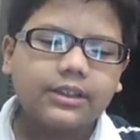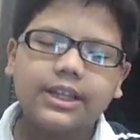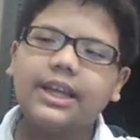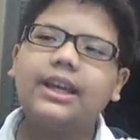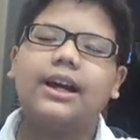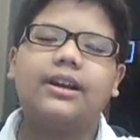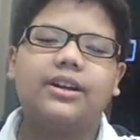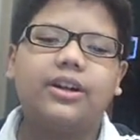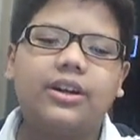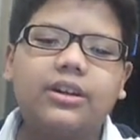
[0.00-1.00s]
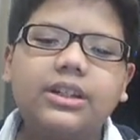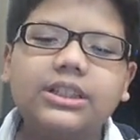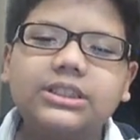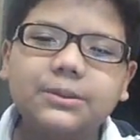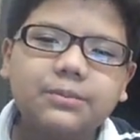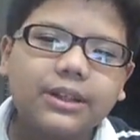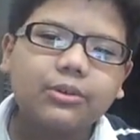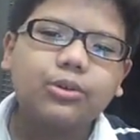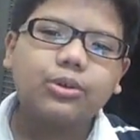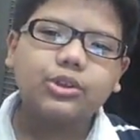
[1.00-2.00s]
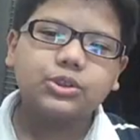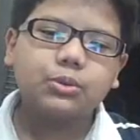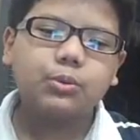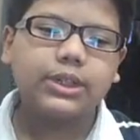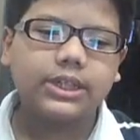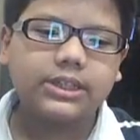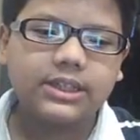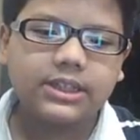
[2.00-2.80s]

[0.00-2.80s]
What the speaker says: They are an organism that grows with a